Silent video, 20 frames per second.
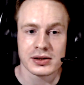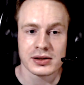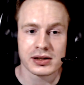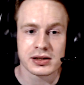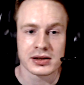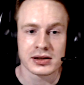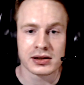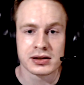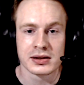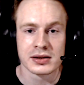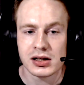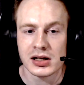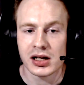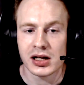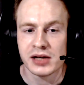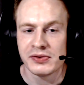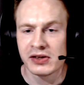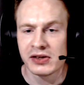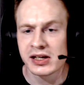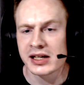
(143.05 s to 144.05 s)
and I
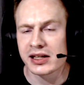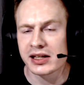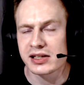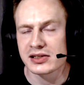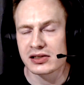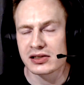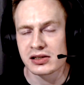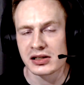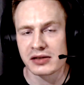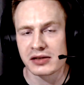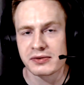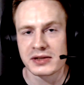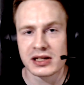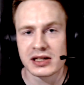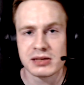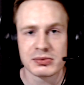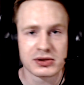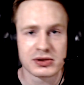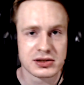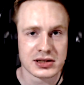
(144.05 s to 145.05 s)
feel like there's a lot of
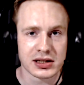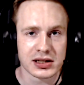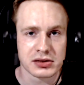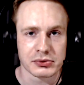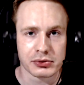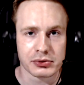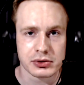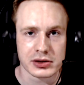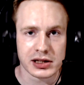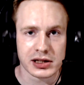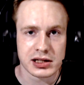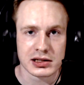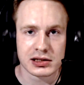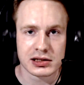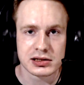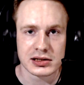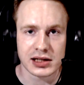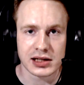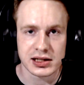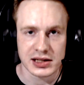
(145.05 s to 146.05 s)
teams in general that